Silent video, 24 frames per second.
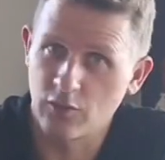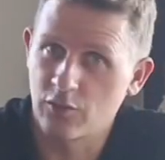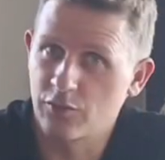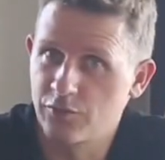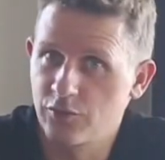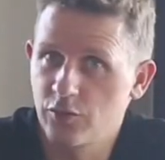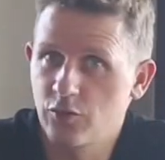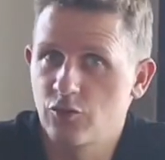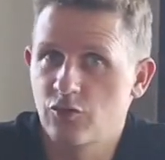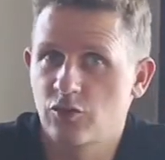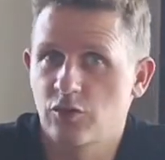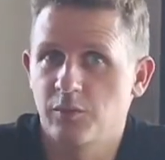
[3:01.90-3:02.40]
as
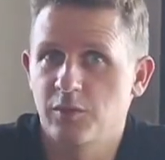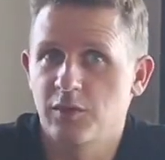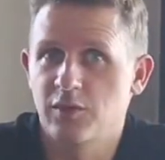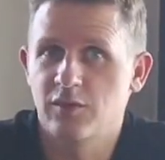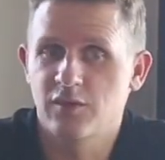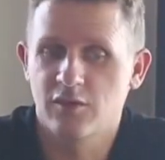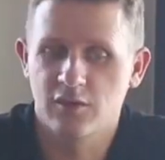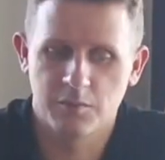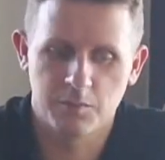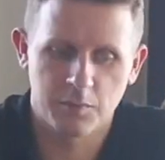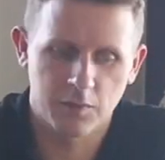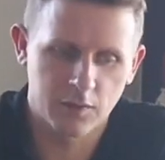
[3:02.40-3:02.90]
your future
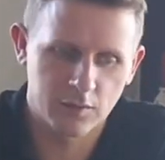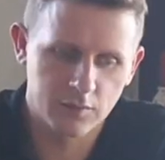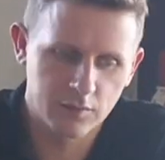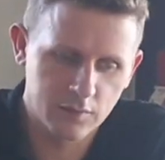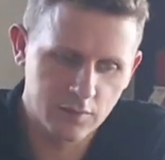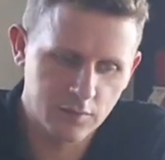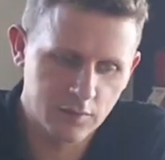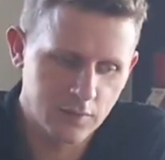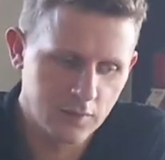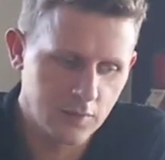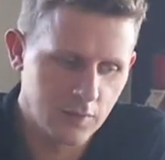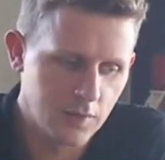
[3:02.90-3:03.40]
business
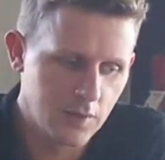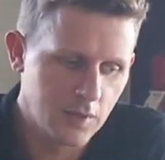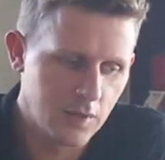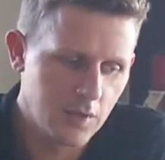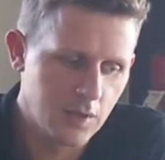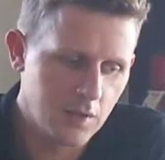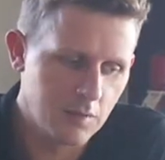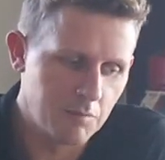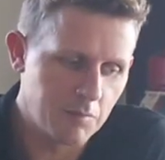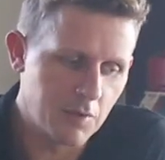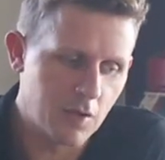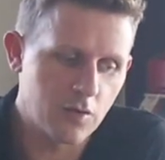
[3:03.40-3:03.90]
partner
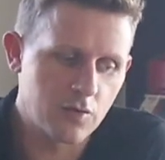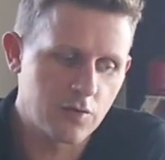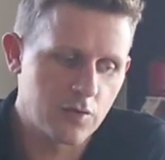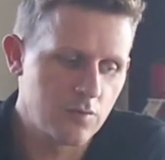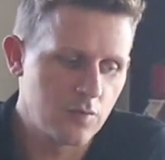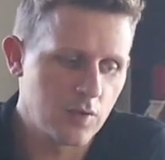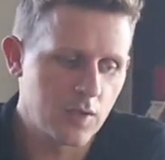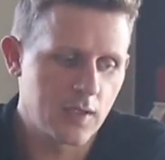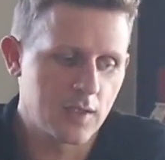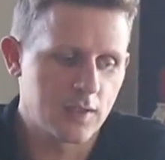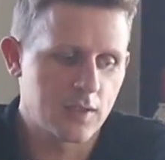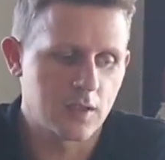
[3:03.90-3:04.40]

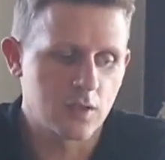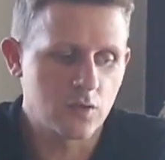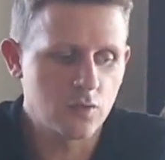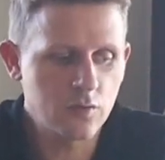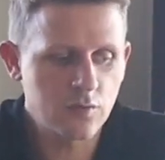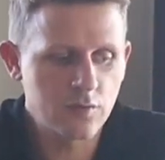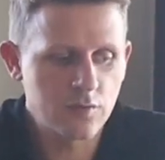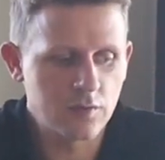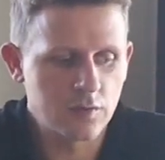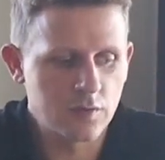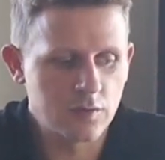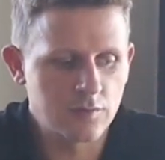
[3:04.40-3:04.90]
because you will get a
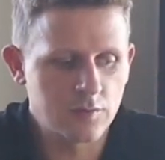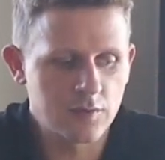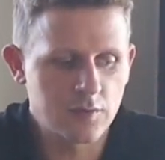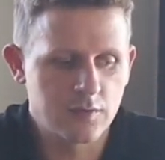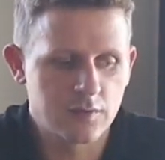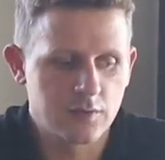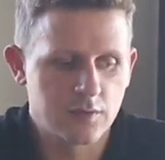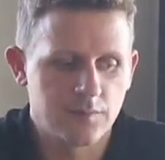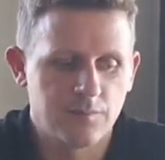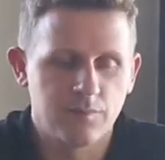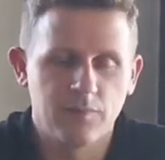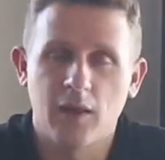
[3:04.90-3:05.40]
good
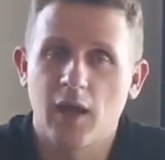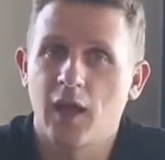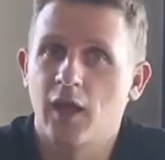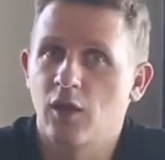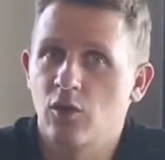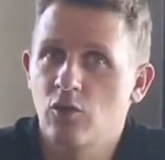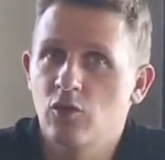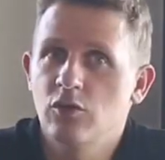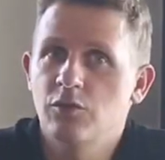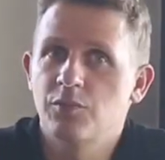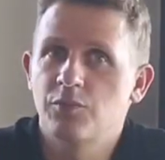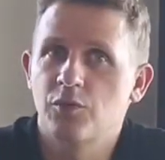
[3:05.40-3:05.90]
service
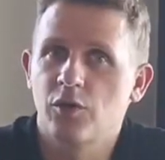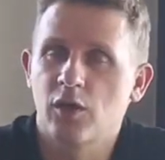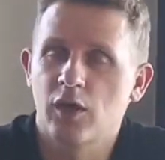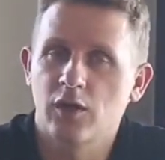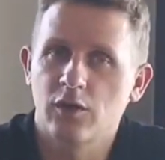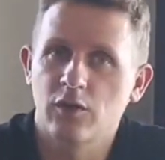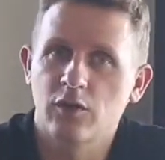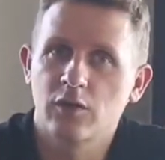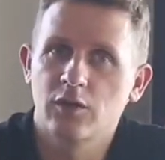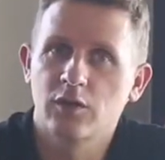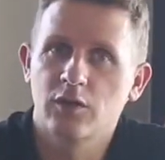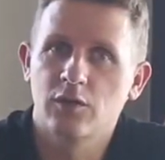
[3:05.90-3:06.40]
and good
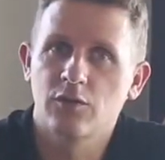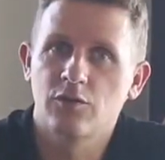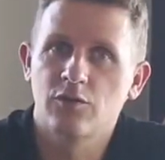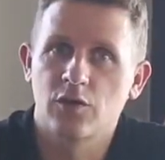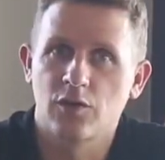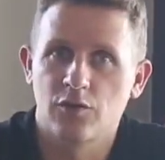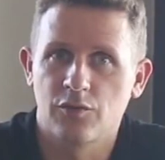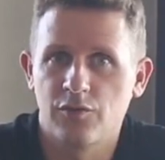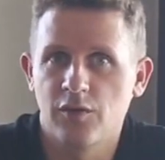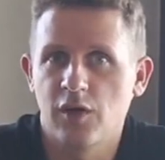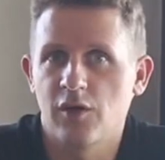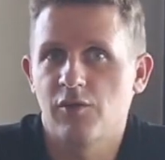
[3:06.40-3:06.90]
product
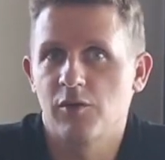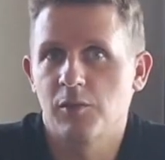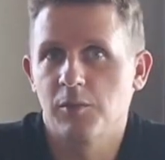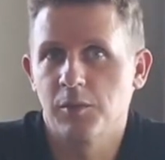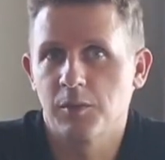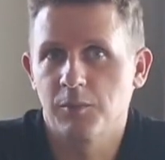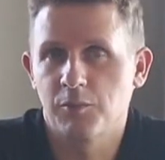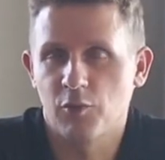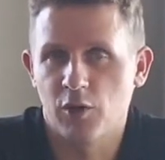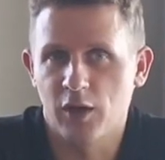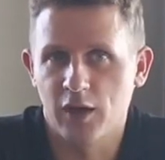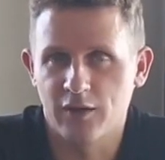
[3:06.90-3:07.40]
for a
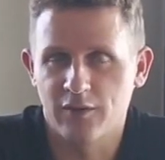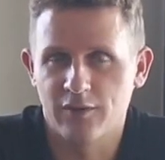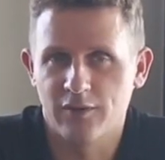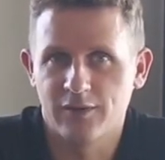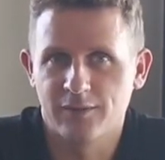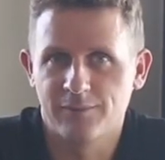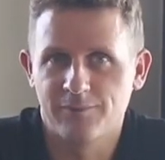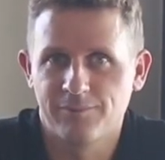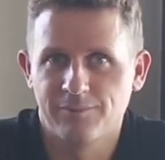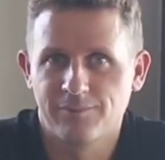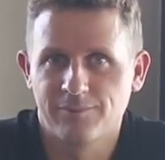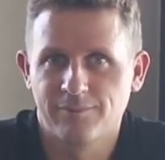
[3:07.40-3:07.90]
favorable
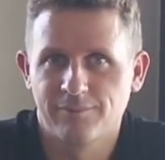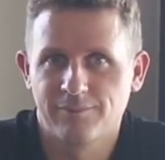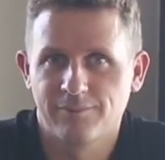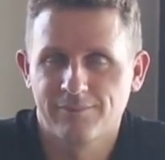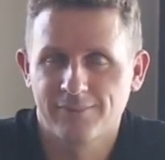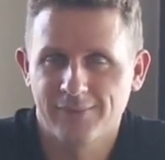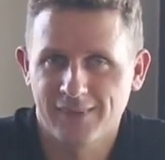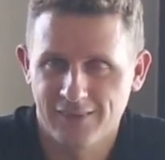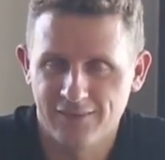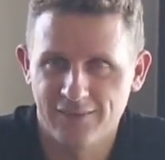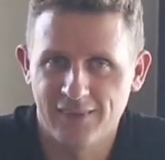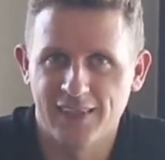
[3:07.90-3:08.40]
price.
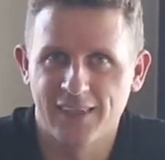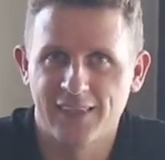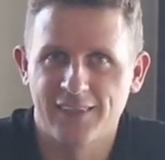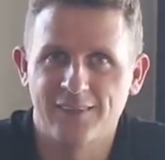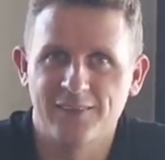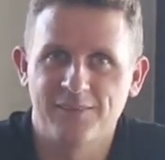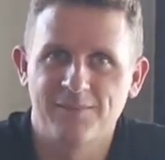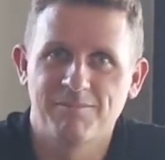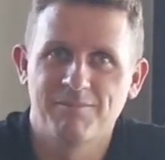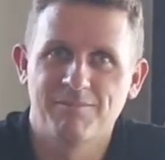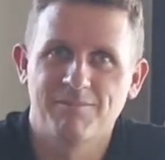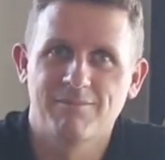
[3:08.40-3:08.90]

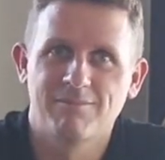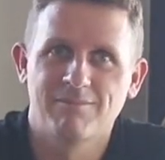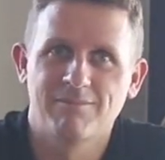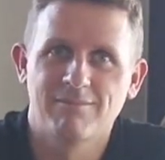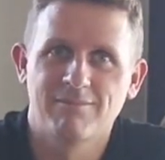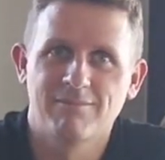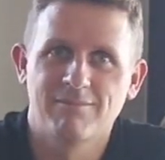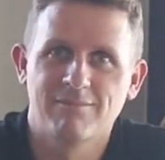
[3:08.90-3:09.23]
Thank you.